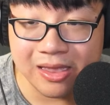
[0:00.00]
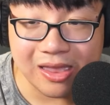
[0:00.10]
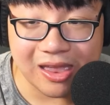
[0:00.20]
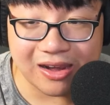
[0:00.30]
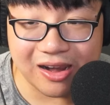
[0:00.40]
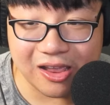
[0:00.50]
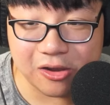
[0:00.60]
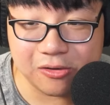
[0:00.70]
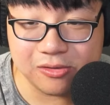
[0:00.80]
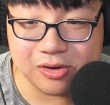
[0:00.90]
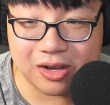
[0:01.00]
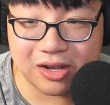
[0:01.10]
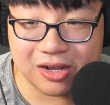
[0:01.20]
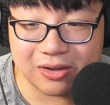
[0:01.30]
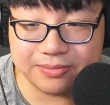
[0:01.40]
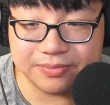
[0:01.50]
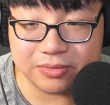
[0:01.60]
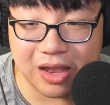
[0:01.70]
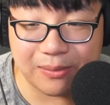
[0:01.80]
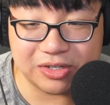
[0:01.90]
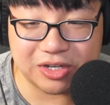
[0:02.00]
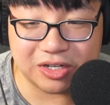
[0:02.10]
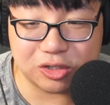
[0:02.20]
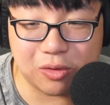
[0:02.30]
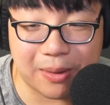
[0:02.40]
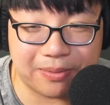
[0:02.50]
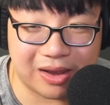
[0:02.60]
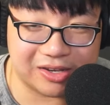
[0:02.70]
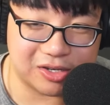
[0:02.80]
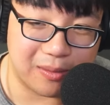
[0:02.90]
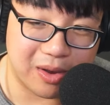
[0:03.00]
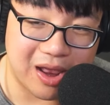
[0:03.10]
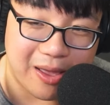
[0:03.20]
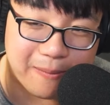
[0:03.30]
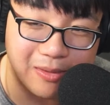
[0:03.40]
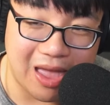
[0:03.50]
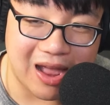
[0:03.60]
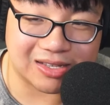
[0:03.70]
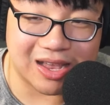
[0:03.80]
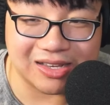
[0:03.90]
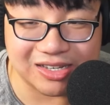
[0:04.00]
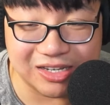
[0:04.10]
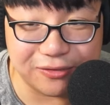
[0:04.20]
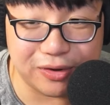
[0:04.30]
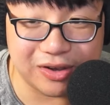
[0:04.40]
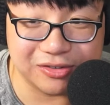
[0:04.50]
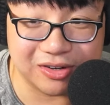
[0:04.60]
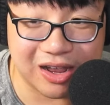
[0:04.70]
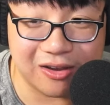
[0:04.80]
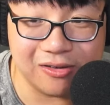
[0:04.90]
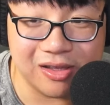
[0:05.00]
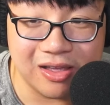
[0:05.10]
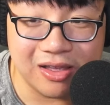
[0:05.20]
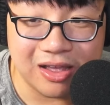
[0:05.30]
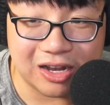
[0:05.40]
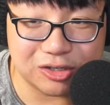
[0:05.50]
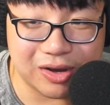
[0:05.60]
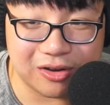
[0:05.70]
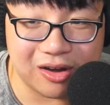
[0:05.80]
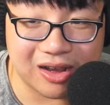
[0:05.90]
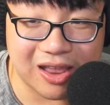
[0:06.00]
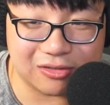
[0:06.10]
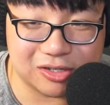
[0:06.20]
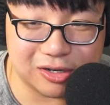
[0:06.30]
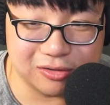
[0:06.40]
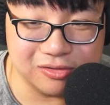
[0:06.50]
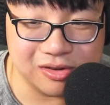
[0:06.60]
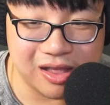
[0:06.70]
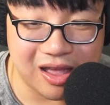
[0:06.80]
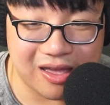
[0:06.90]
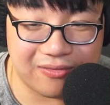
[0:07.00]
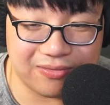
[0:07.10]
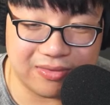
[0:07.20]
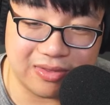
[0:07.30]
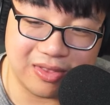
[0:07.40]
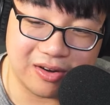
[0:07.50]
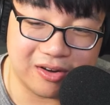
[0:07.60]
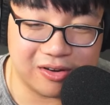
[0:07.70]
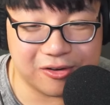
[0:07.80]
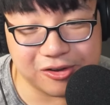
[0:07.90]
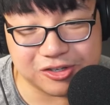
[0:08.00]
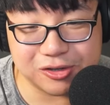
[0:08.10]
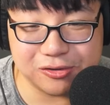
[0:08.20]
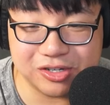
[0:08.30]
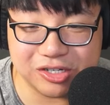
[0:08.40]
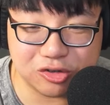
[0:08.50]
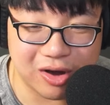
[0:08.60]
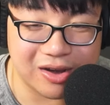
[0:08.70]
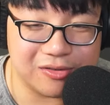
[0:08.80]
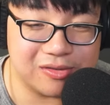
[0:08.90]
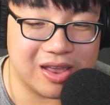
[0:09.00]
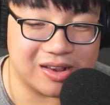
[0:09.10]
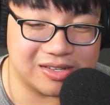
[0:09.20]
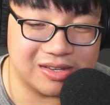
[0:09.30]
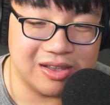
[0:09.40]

And now I'm just going to swap. So I'm going to act as a different user now, a trader, account 2, and they're going to just try to get